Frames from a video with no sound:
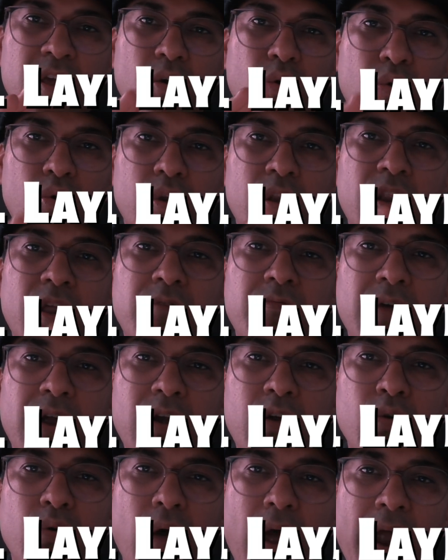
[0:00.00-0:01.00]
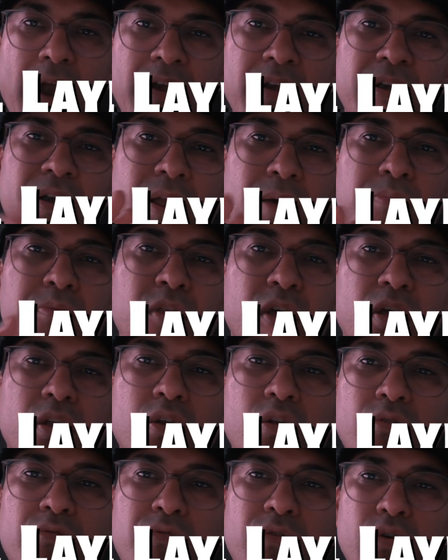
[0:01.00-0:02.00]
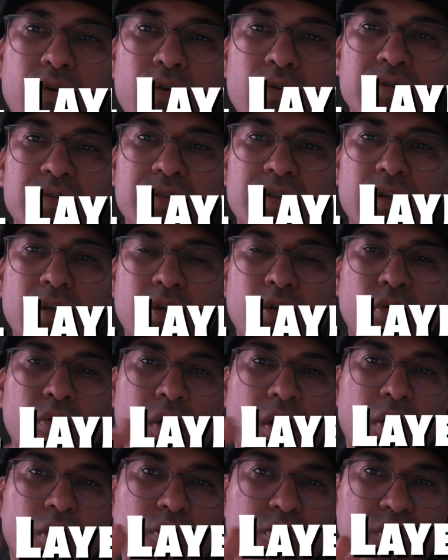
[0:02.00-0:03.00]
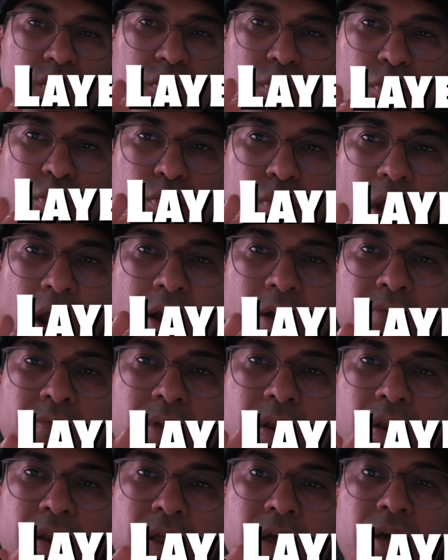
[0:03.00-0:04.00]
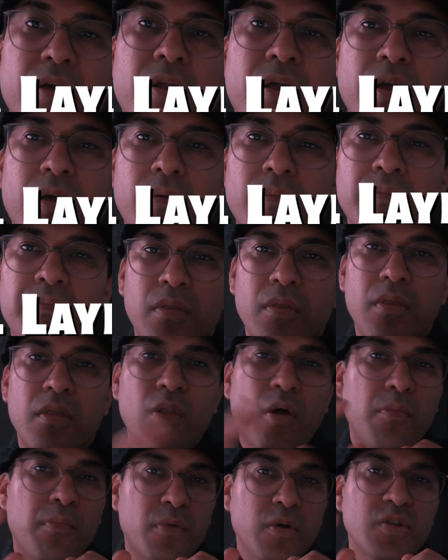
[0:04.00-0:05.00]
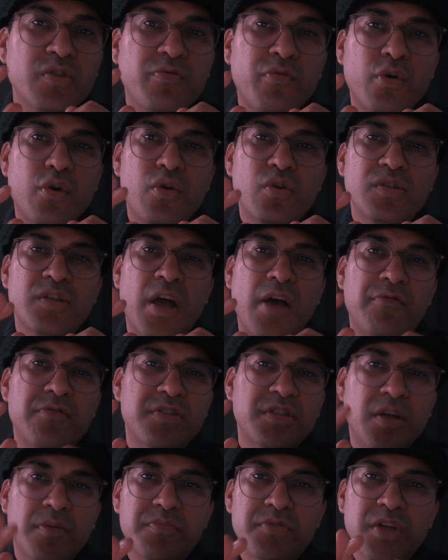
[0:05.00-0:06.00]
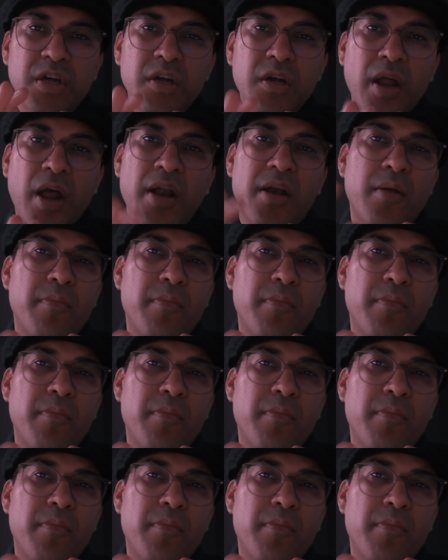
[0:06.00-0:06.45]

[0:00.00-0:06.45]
only way to add depth in your photos. You can also do that with layering. Now, most photos have a subject and a